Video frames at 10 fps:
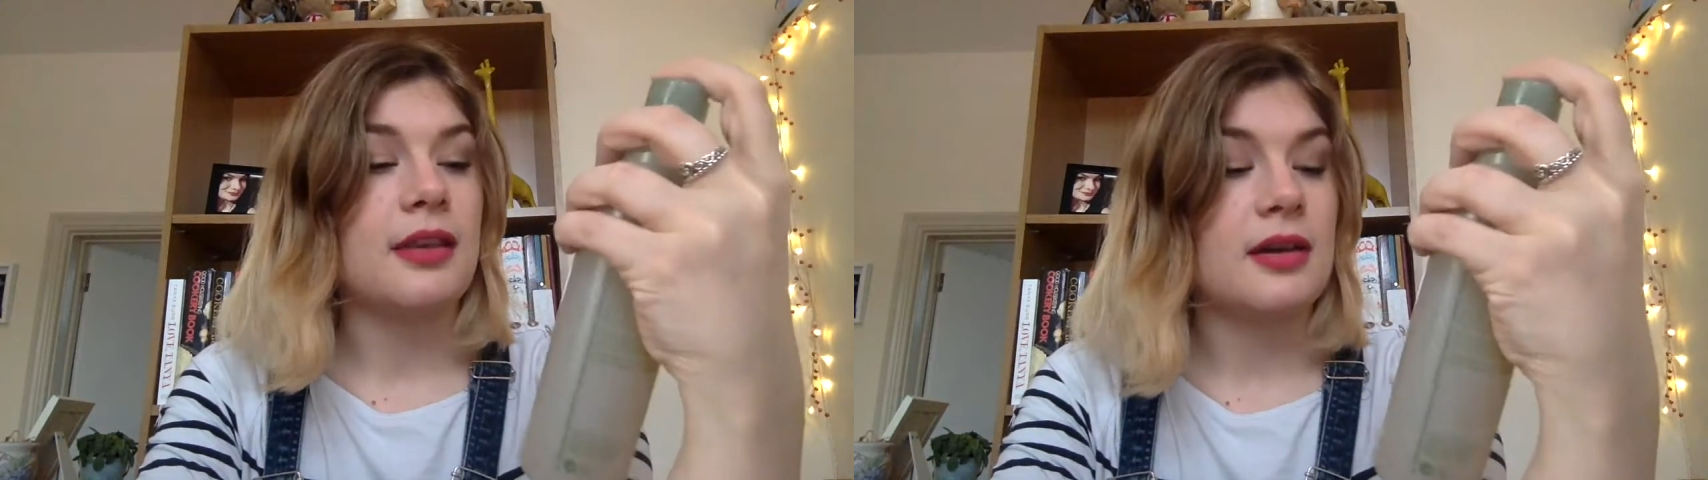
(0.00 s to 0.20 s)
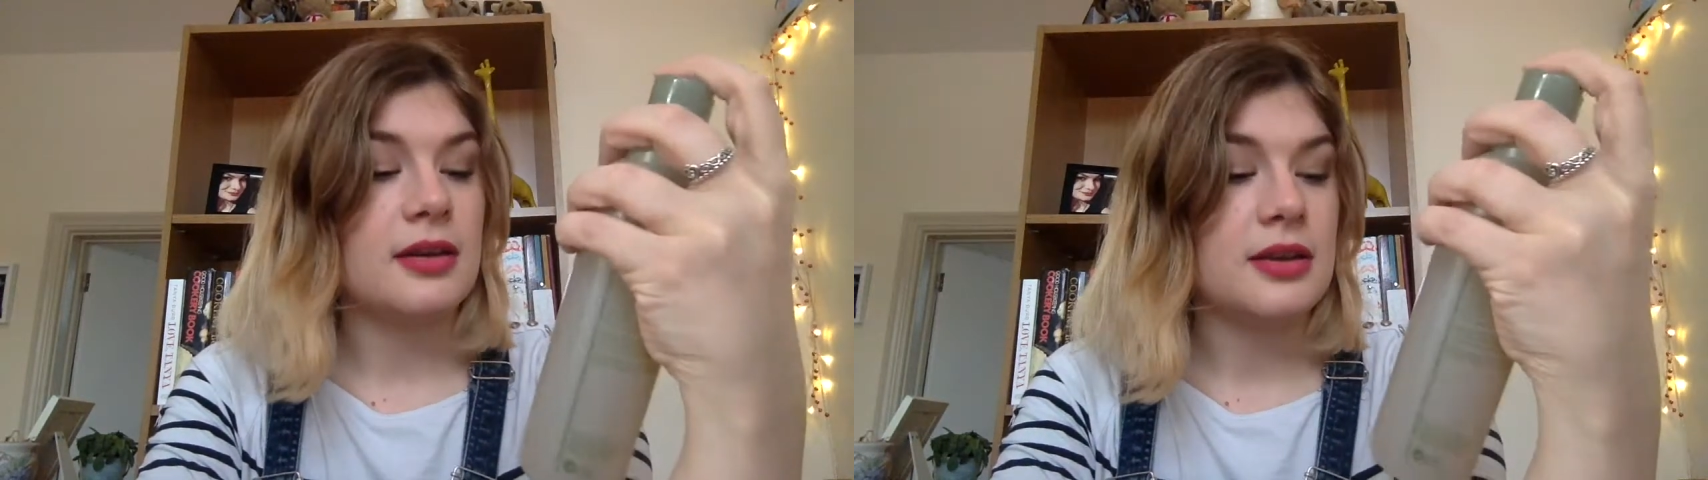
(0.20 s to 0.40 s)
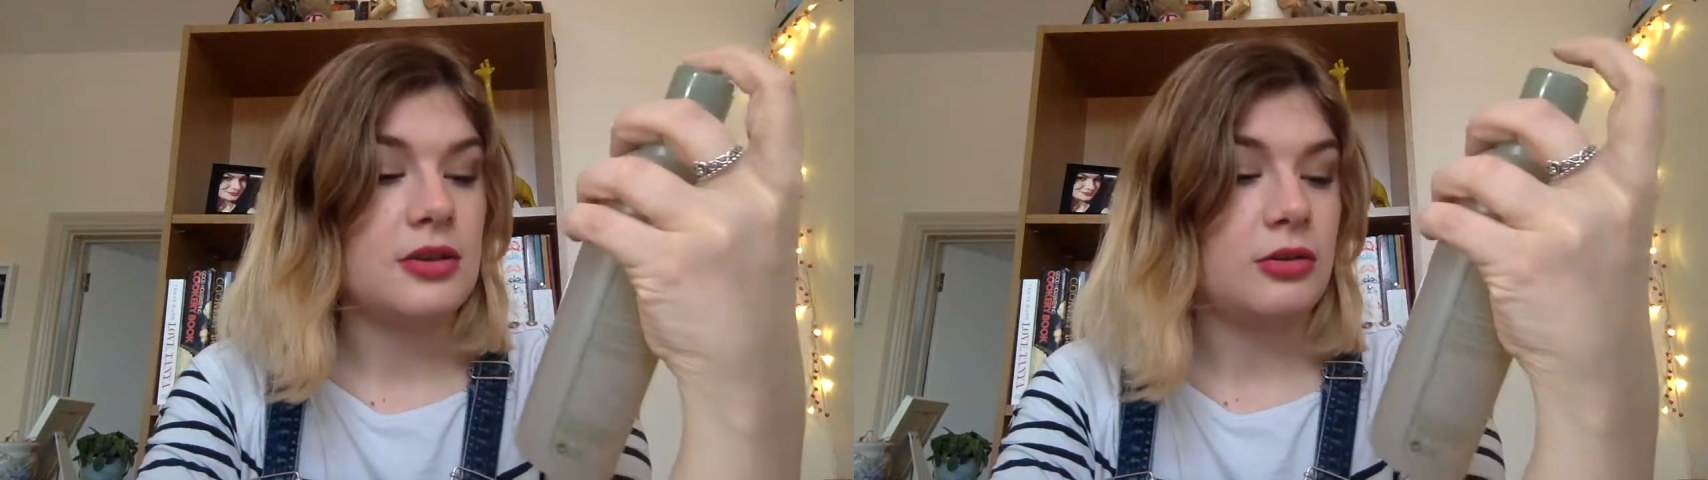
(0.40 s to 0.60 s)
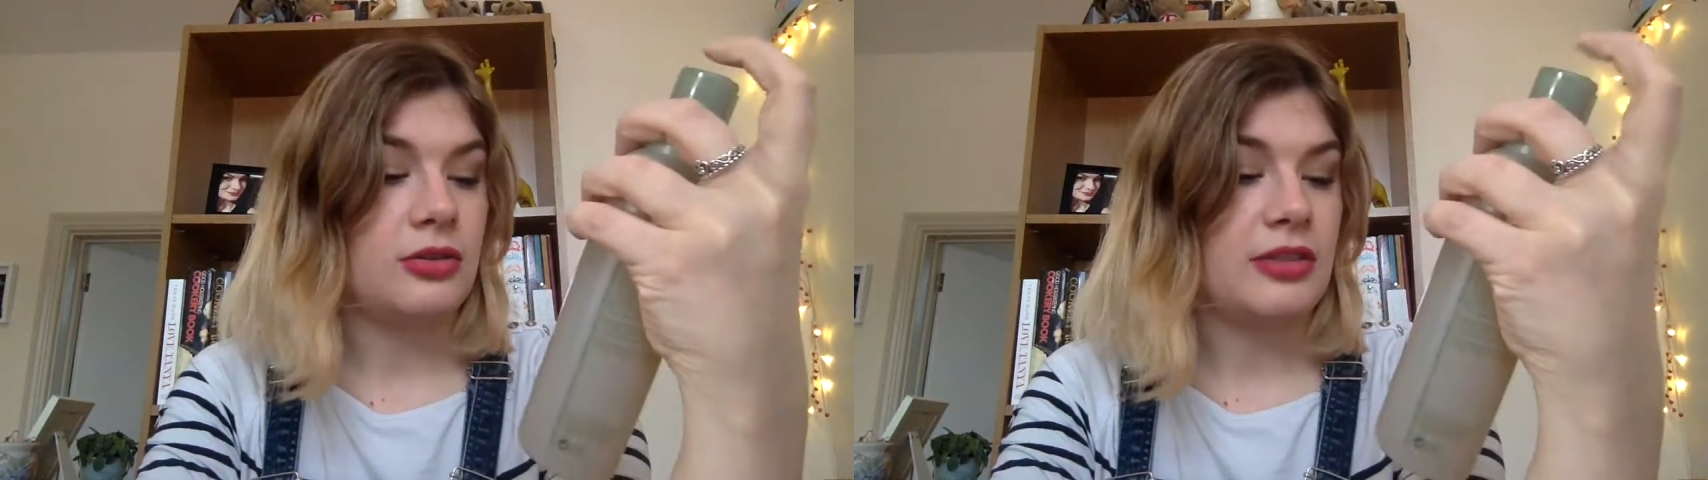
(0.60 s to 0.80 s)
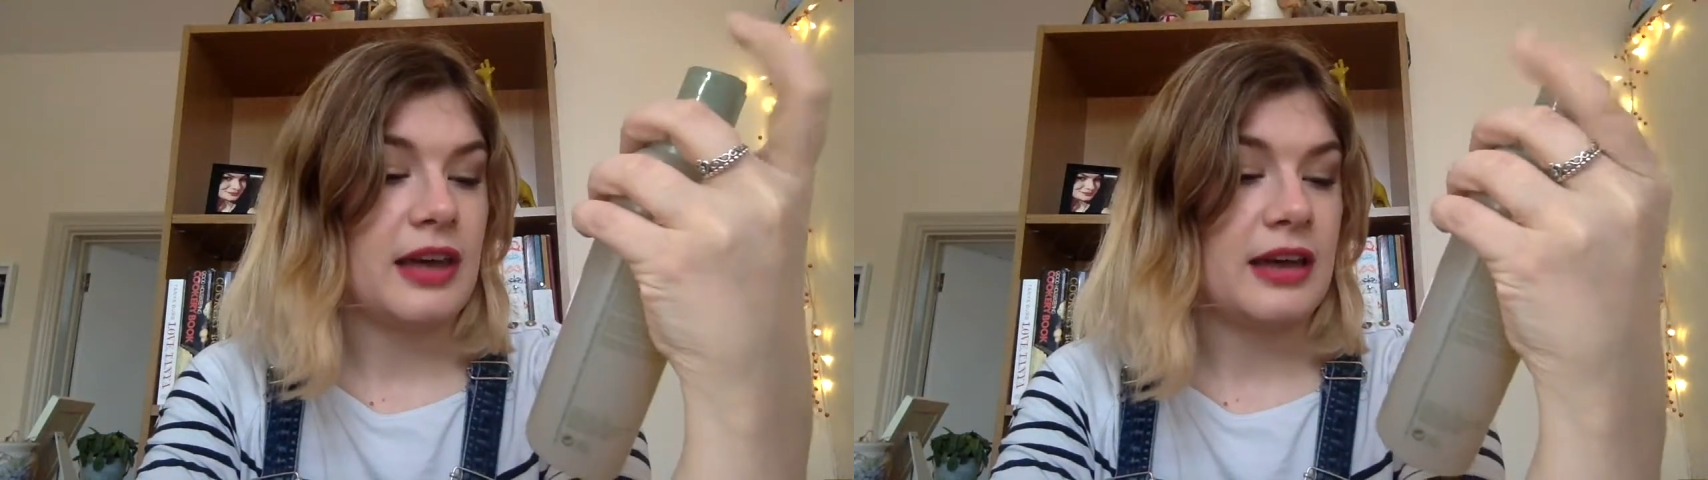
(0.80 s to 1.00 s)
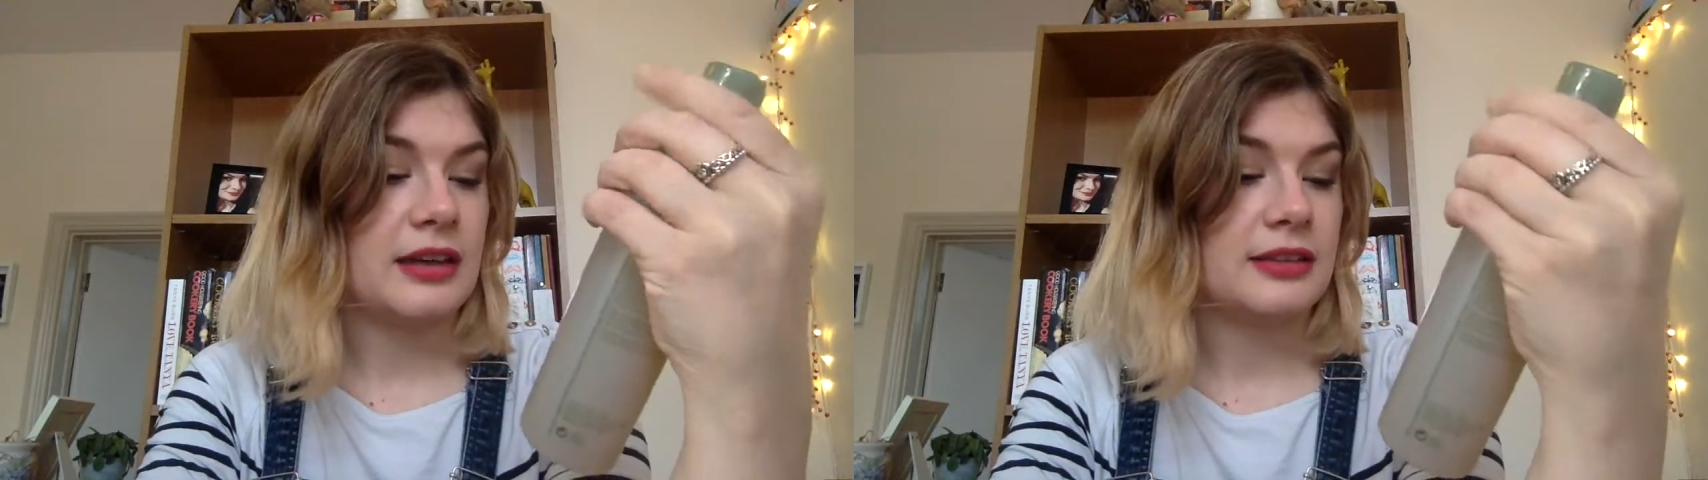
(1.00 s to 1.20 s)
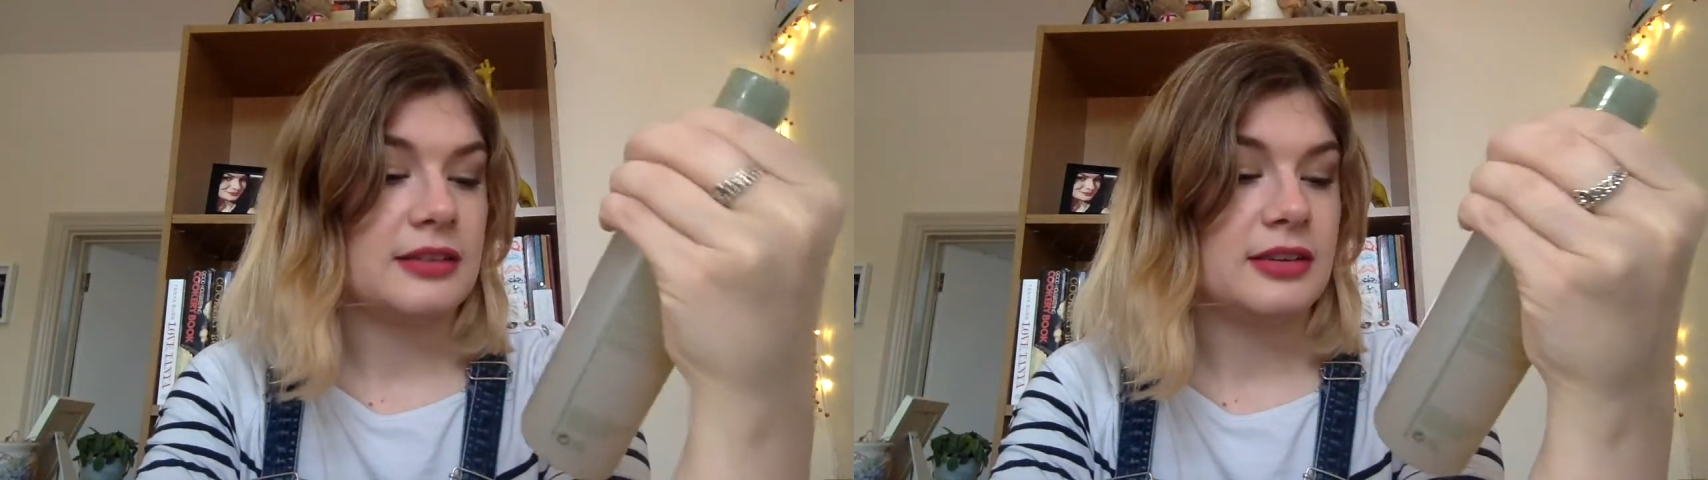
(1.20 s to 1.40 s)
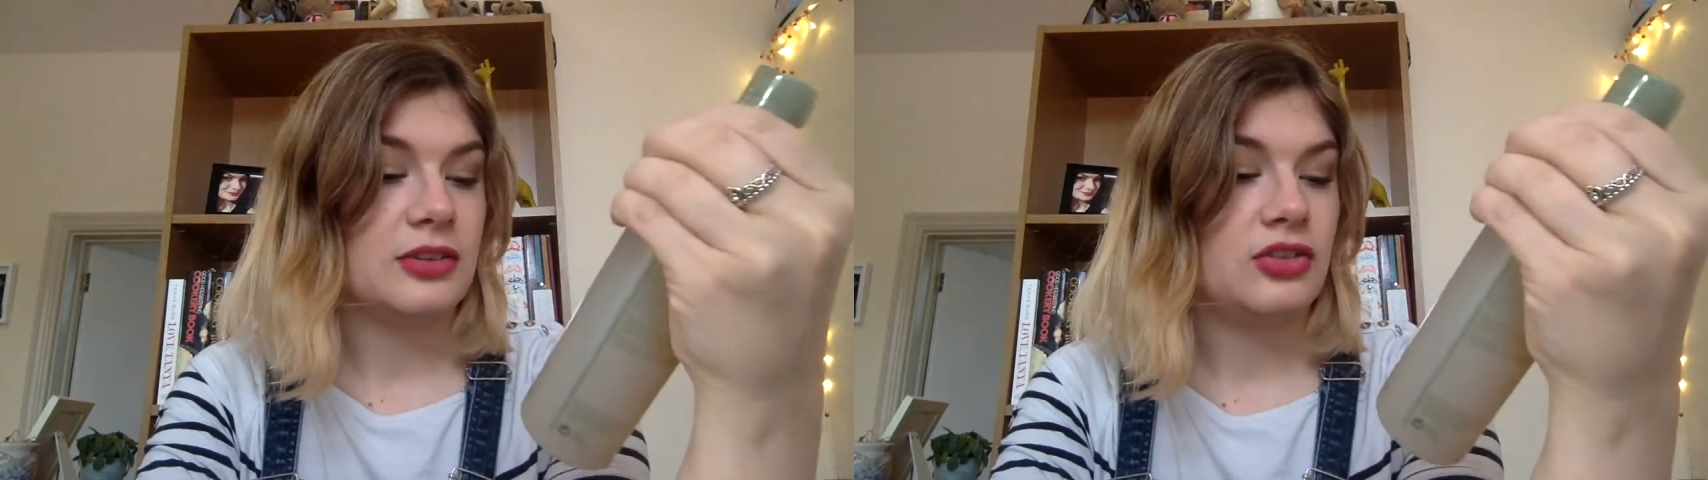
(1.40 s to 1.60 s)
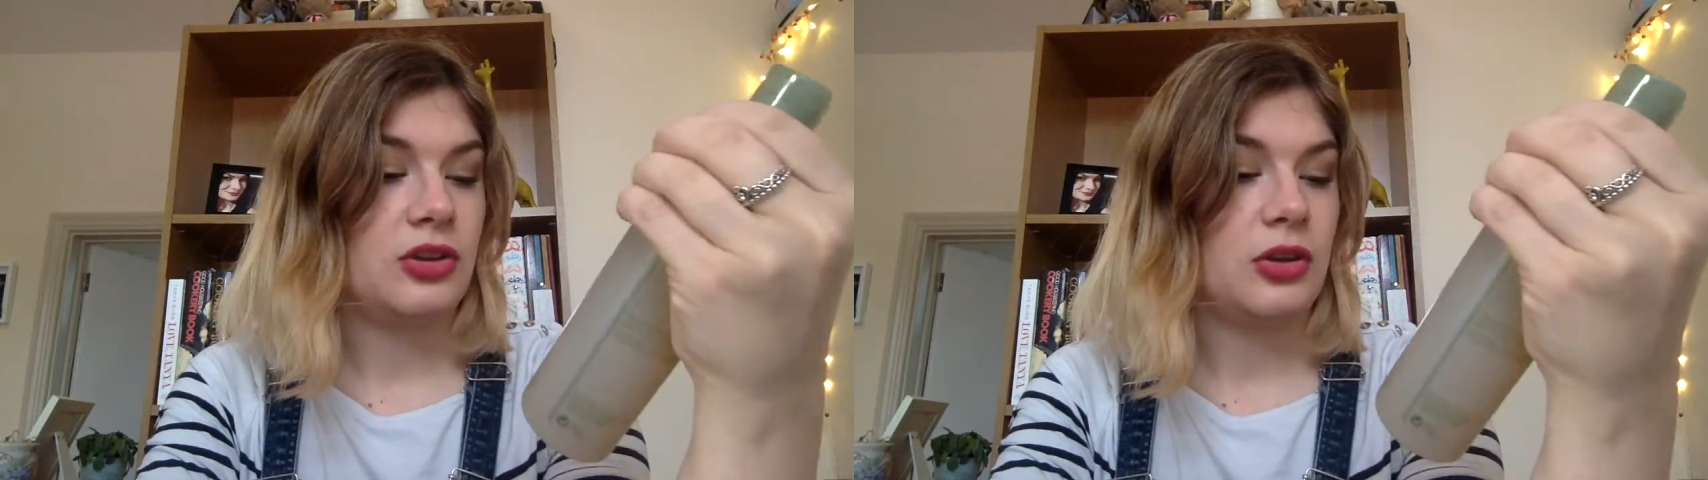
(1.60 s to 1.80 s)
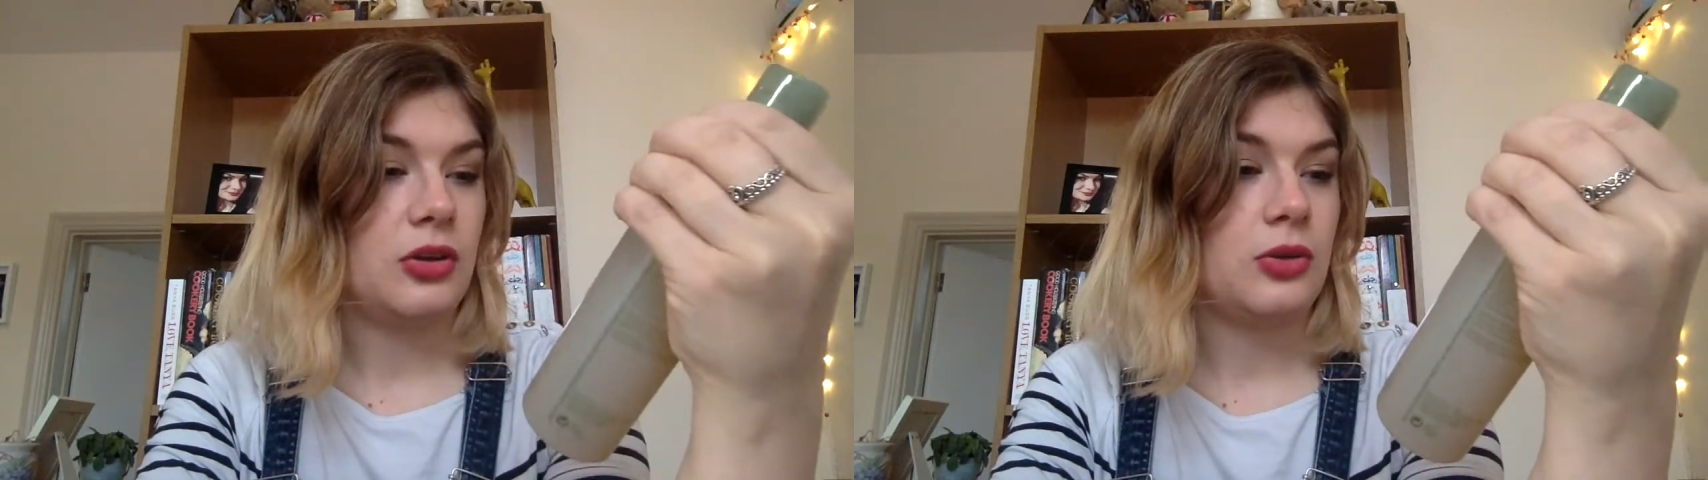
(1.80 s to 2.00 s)
I use that
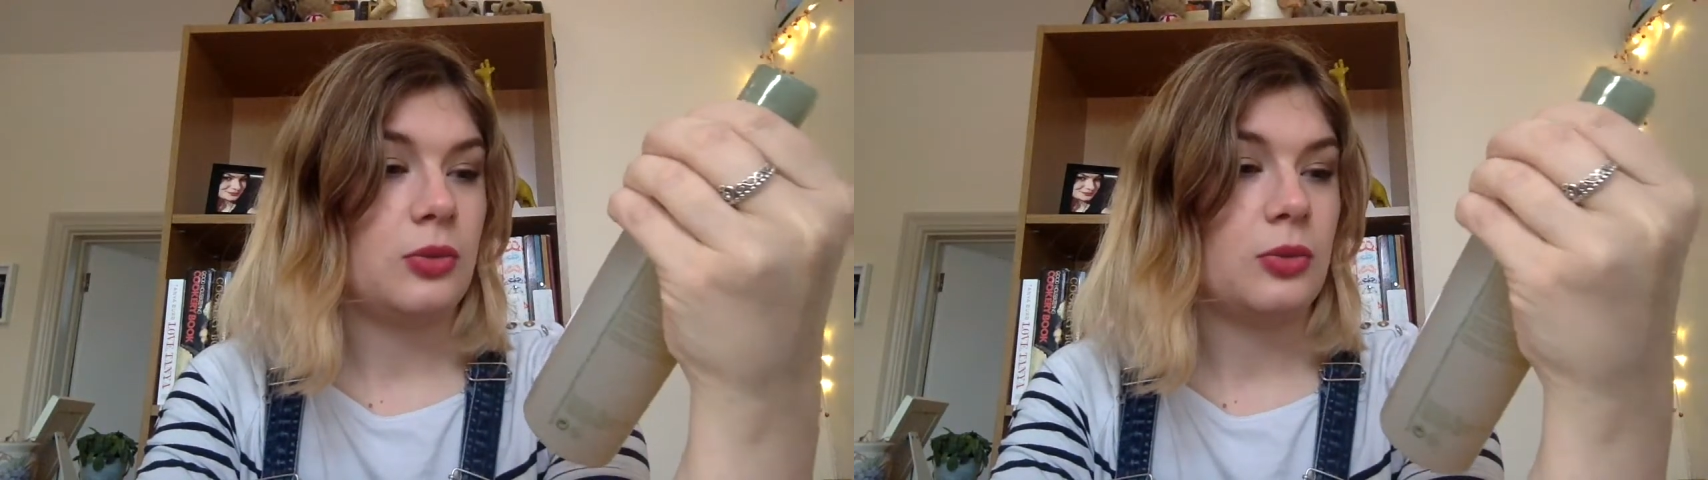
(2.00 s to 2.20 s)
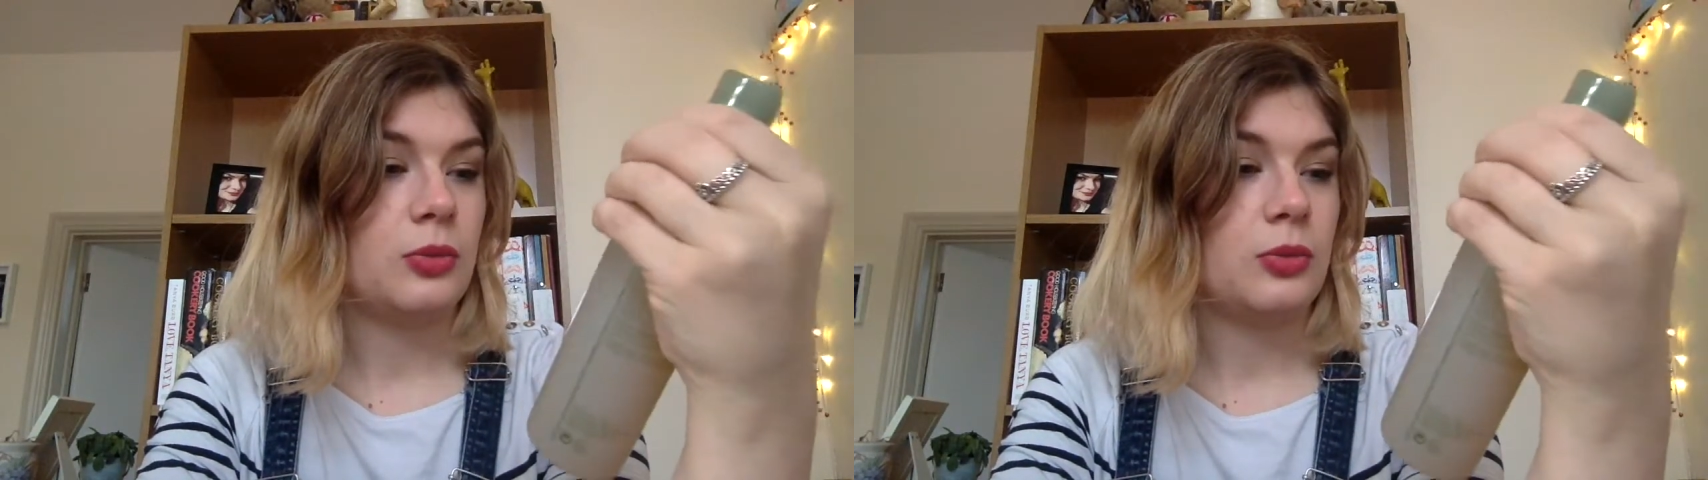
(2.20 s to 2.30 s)
to